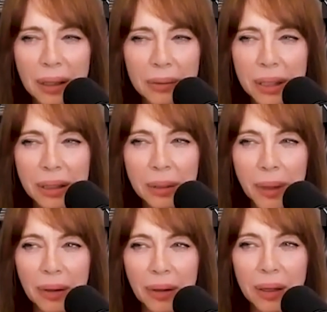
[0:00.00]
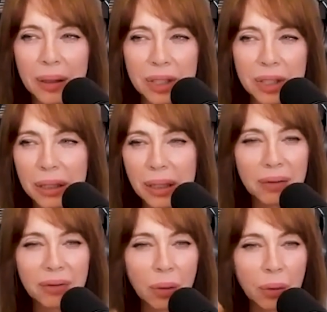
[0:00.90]
They were talking about Jenna
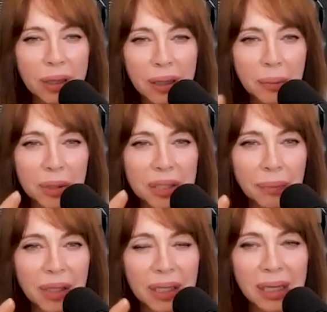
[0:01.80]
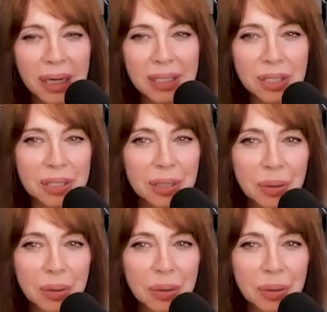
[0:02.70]
kind of annoying them or something. And I just